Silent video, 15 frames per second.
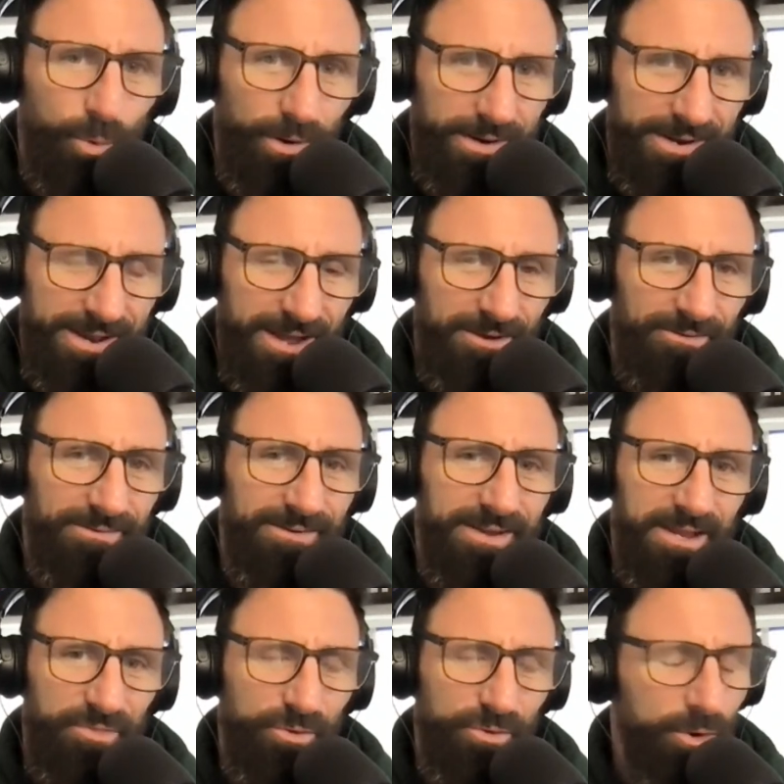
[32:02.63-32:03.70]
working out
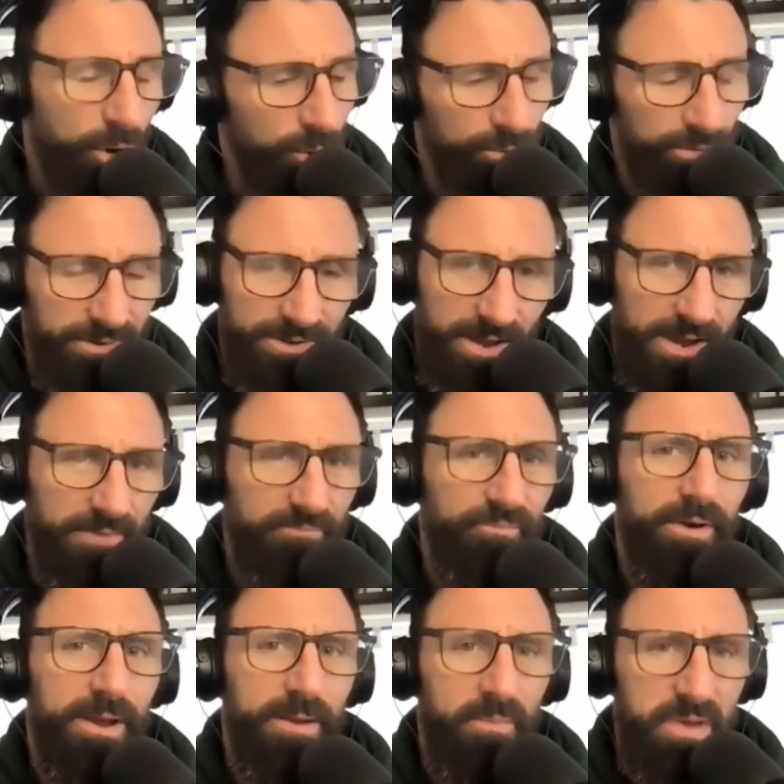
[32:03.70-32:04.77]
at their own time
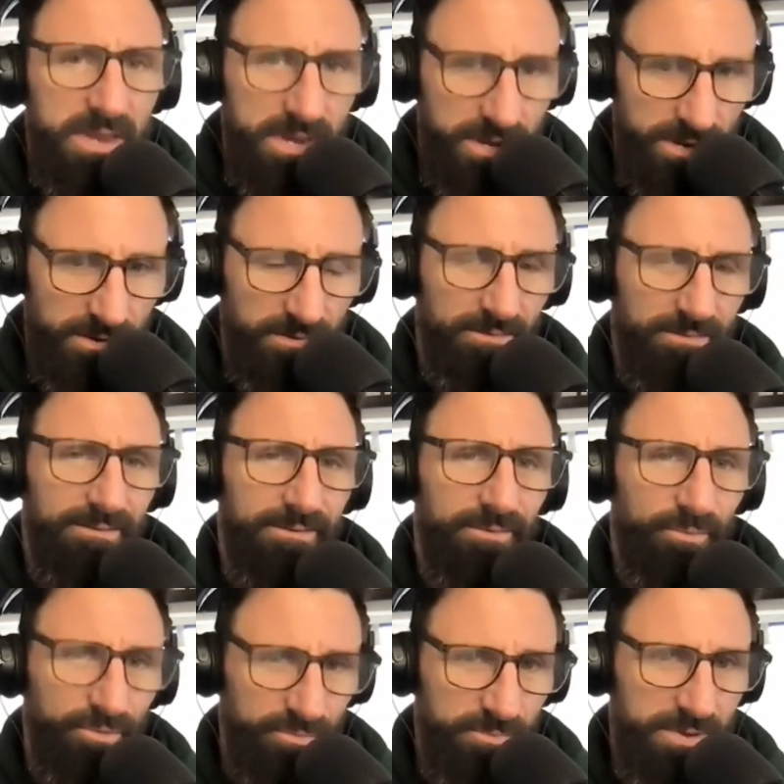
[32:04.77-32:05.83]
frame here
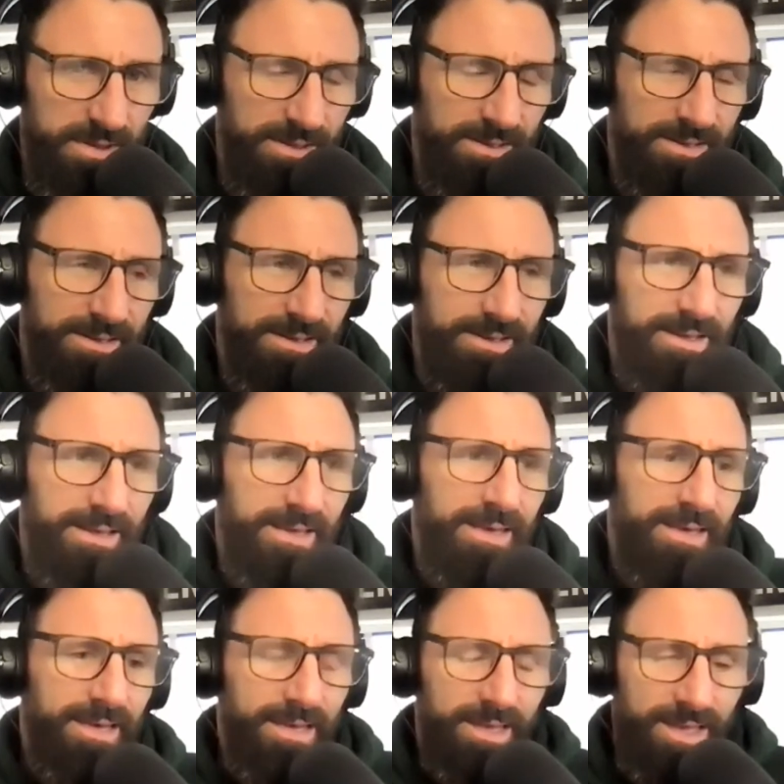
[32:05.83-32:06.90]
with me.
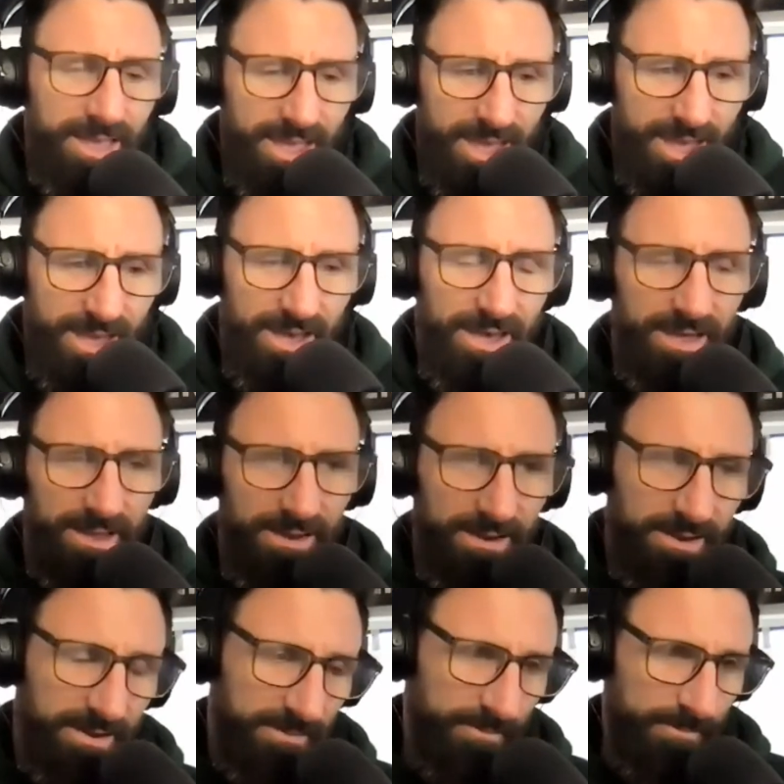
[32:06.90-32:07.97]

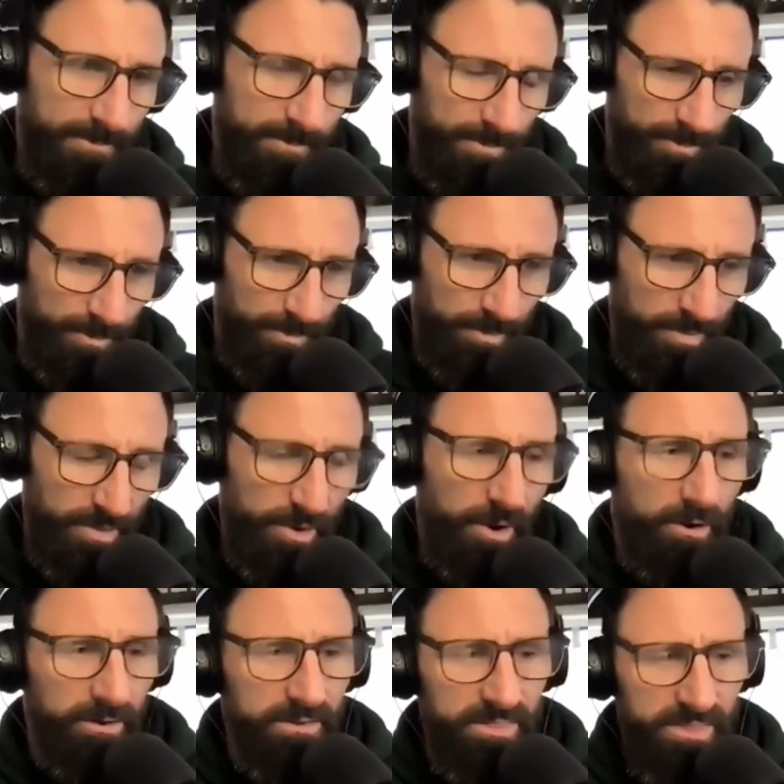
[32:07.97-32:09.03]
And the
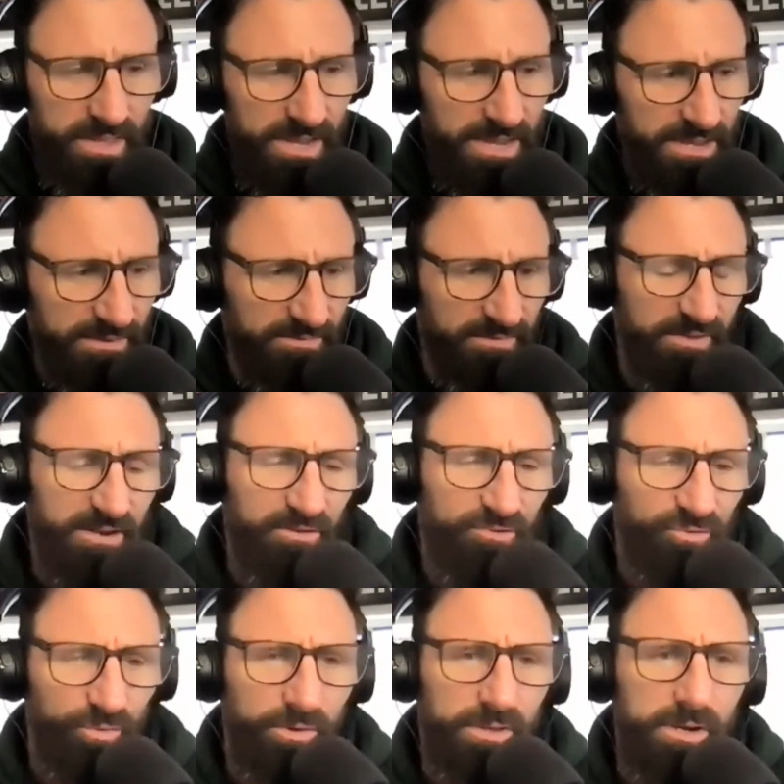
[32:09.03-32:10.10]
hard thing is that
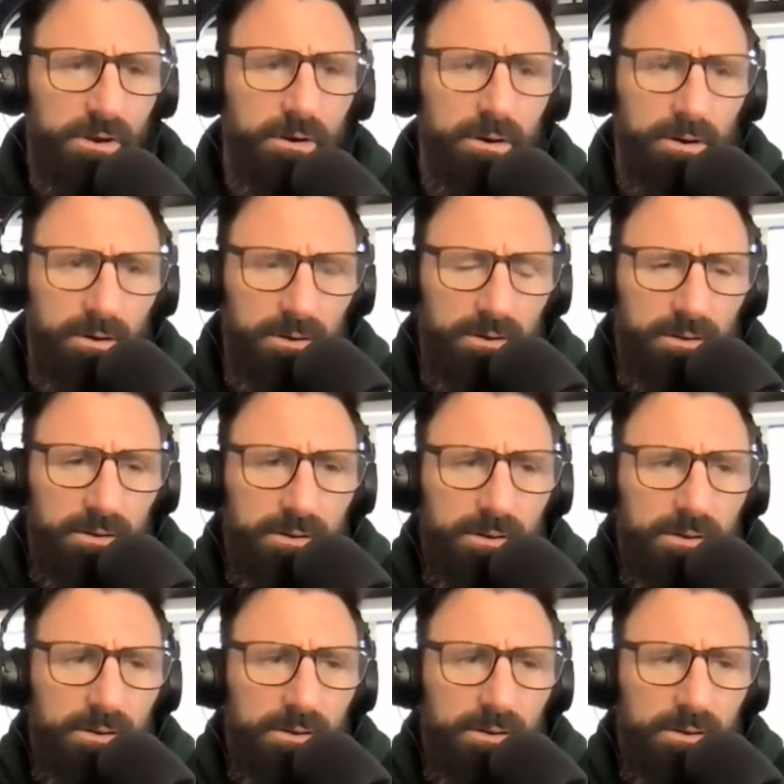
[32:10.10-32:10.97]
it's really hard